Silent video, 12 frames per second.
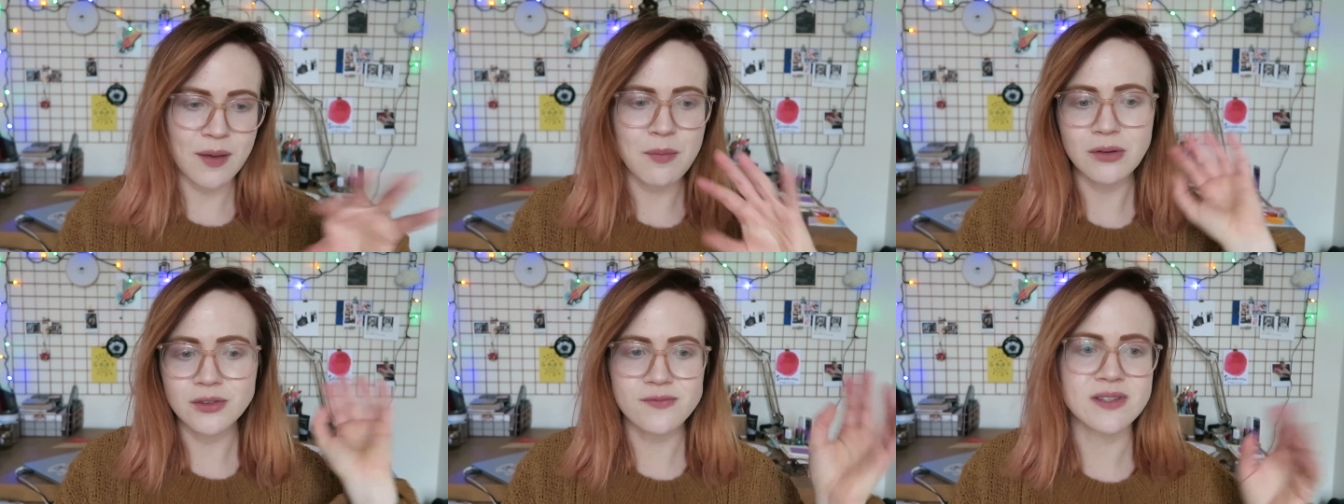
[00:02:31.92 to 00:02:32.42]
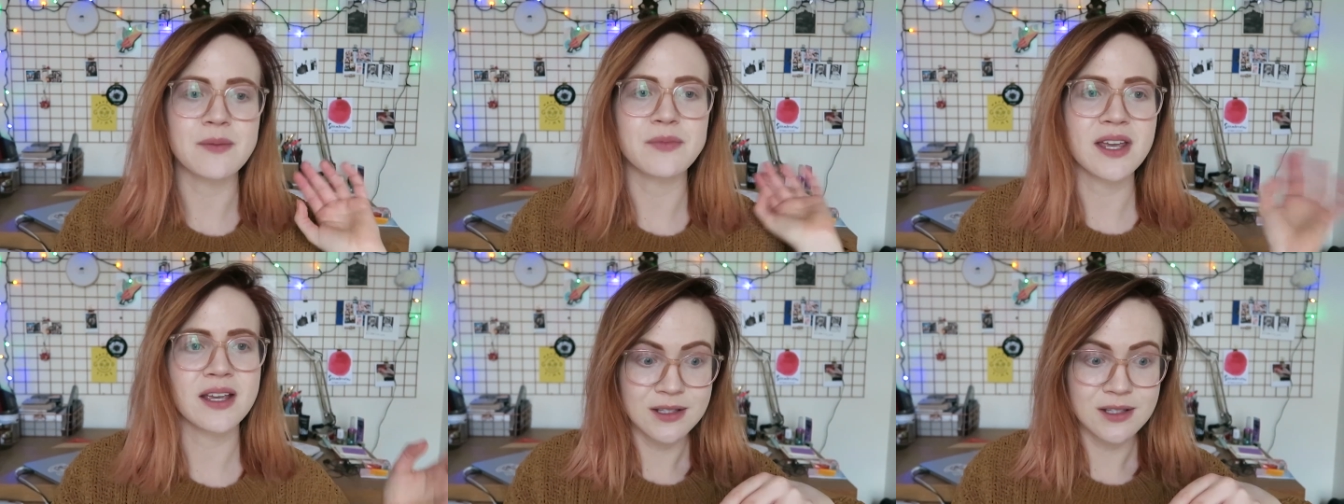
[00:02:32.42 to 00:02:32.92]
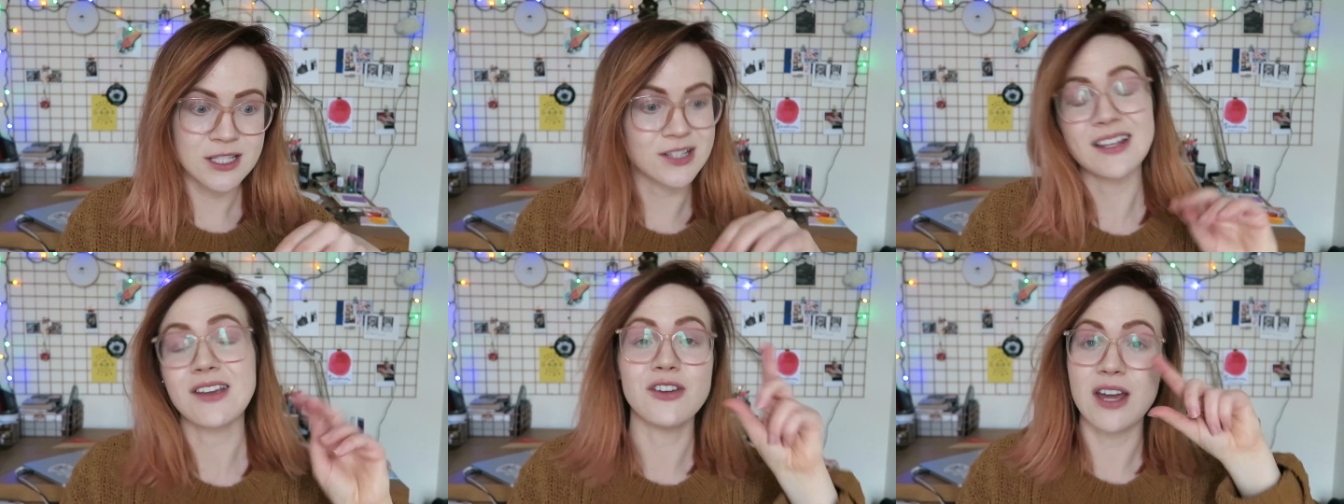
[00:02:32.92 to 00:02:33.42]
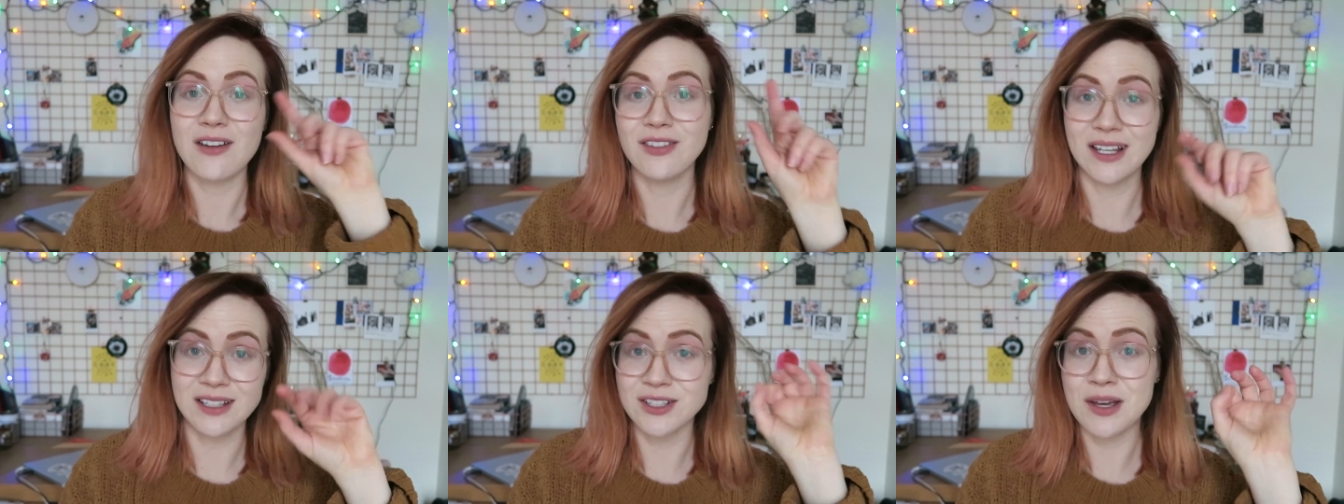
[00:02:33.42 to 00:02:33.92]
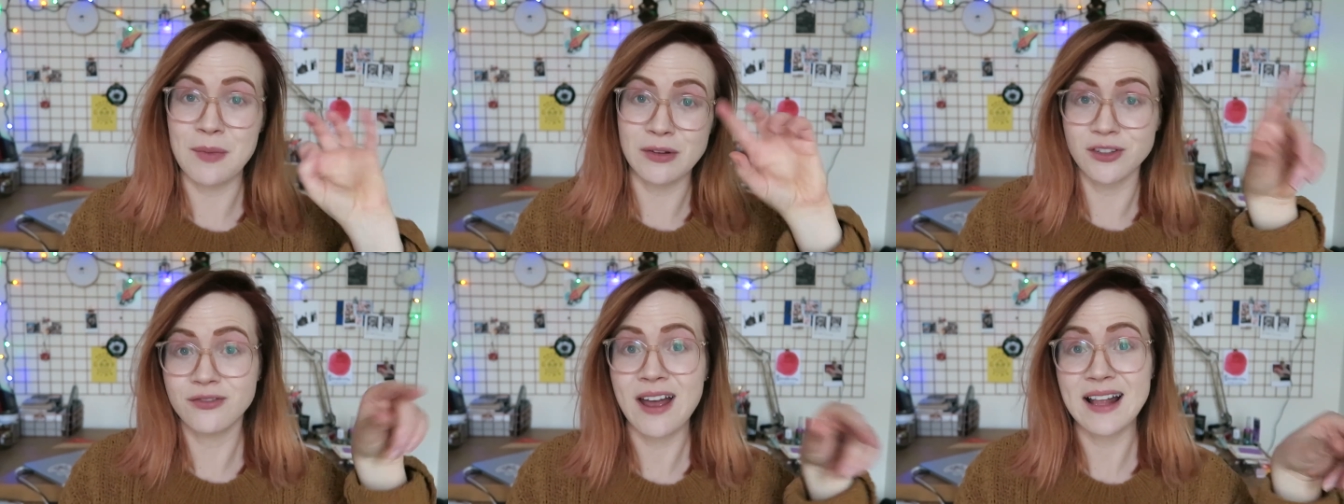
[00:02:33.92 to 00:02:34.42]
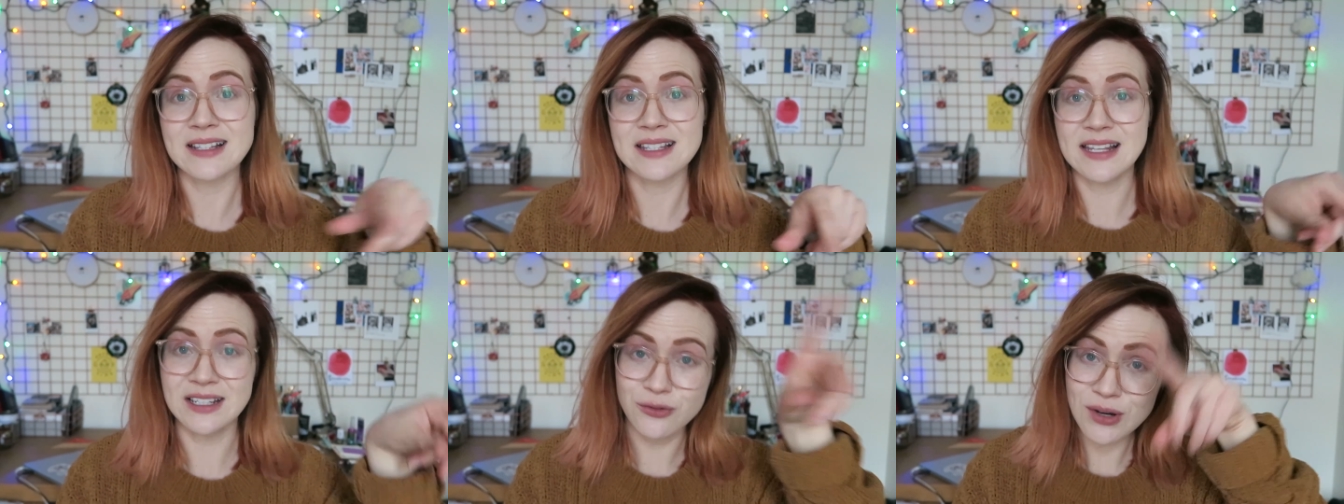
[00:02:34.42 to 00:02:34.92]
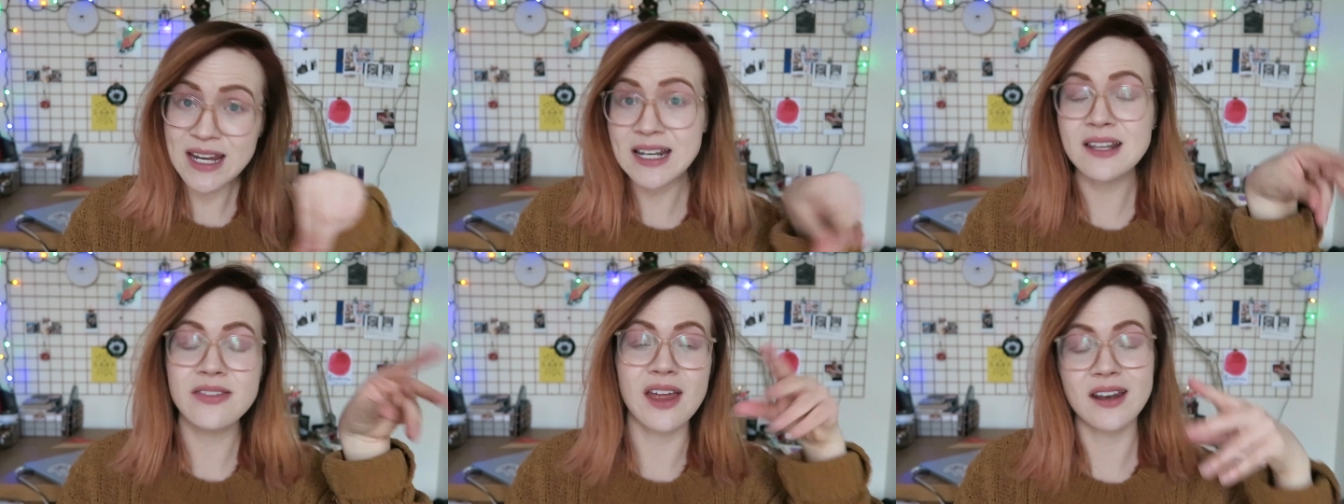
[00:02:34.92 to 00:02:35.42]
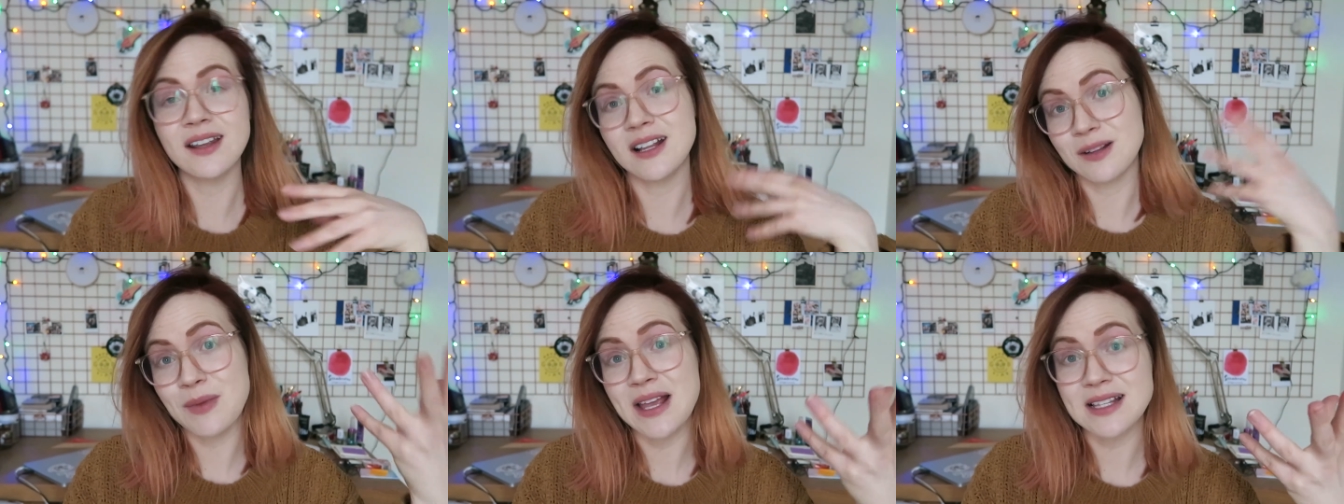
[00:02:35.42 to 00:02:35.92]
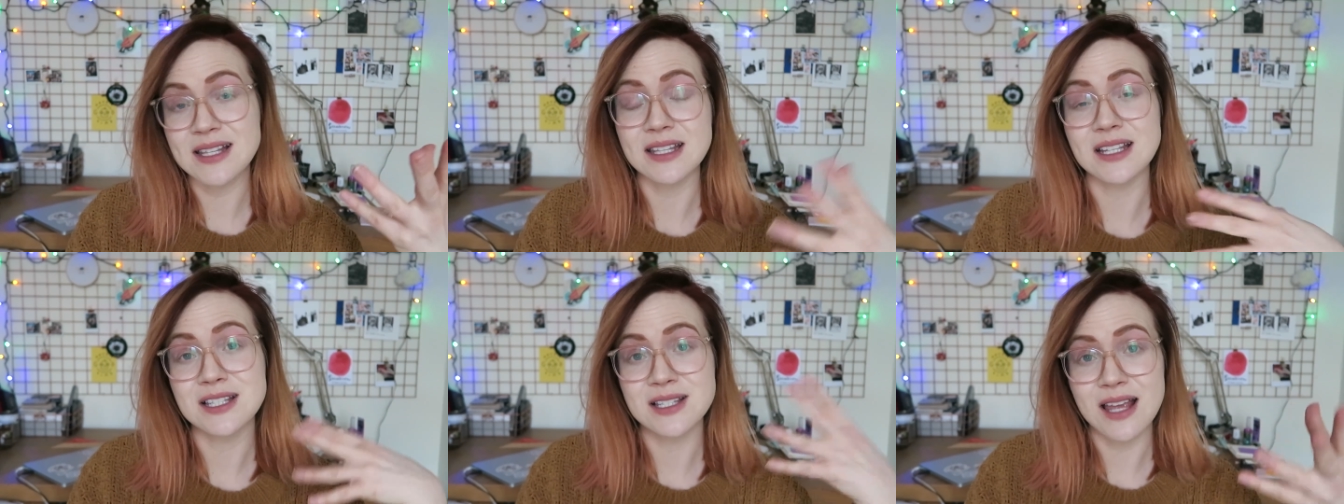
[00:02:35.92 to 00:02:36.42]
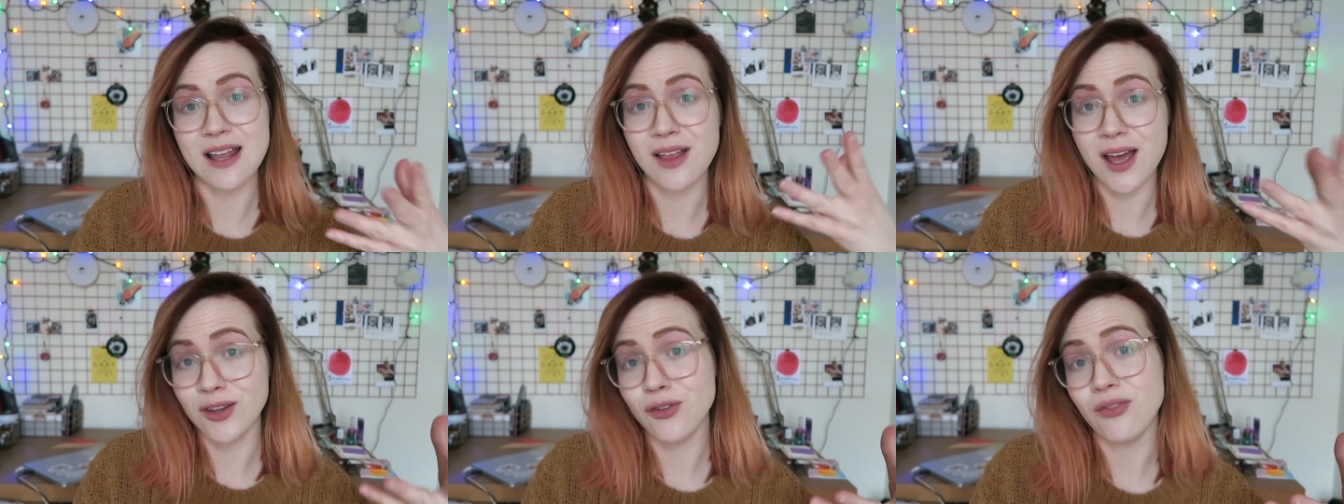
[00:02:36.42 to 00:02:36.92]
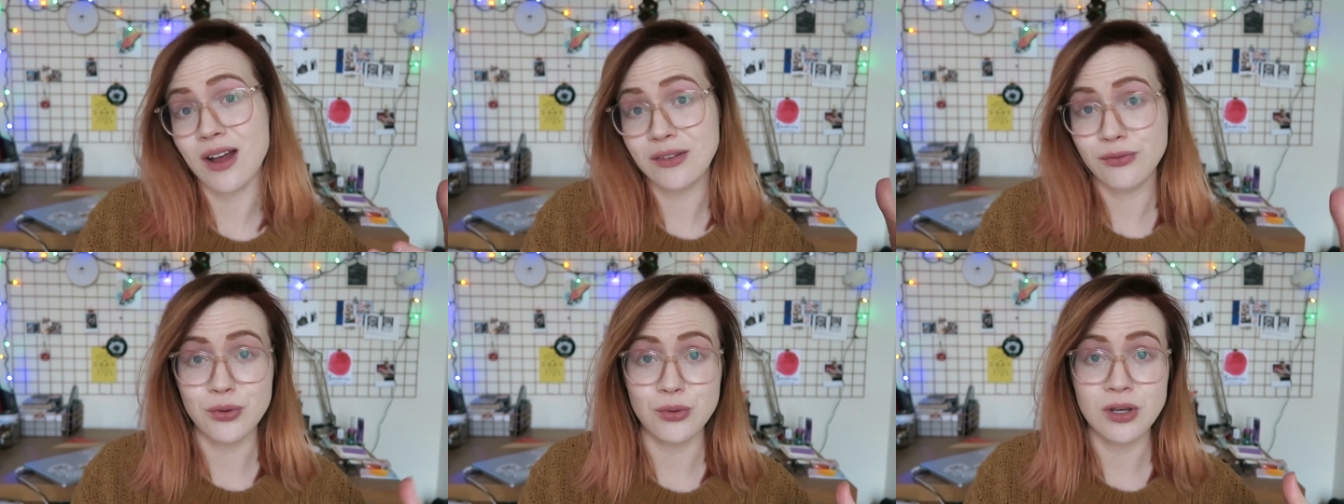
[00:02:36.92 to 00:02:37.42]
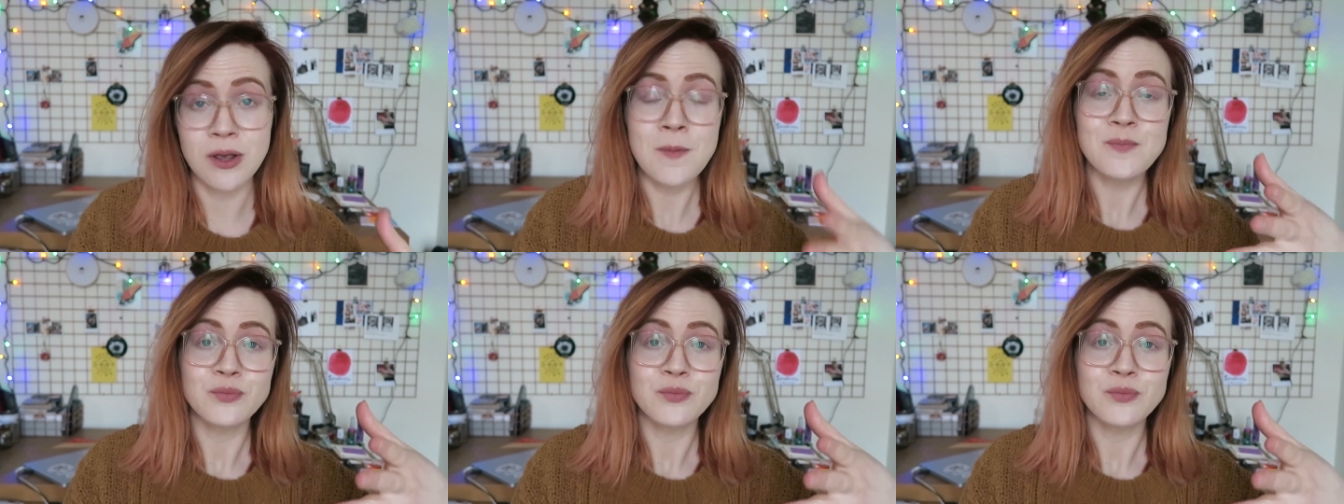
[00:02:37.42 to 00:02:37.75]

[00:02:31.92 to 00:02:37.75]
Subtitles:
amount of something. So like if you have like the amount of fats in green, then it means that it's a low-fat food.